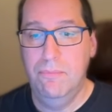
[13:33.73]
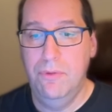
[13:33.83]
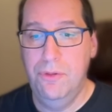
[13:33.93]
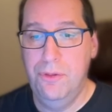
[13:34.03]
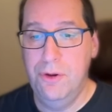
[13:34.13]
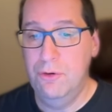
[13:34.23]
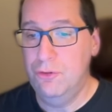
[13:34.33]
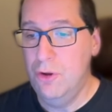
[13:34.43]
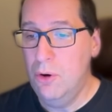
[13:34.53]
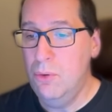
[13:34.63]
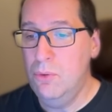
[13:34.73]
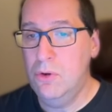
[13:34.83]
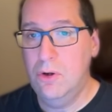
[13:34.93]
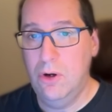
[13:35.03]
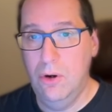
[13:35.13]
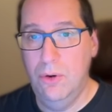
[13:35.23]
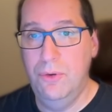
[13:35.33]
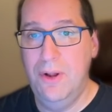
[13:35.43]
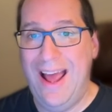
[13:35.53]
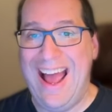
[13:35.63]
there's no
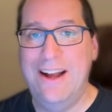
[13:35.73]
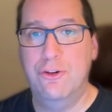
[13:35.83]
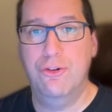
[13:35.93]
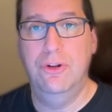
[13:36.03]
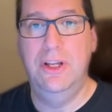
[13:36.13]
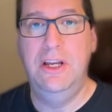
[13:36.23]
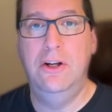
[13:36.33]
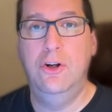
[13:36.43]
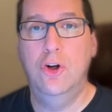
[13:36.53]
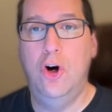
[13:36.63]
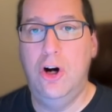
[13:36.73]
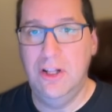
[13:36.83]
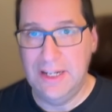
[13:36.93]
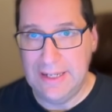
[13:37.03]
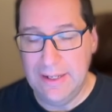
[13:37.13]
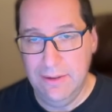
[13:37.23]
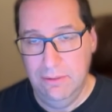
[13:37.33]
code actually calling it.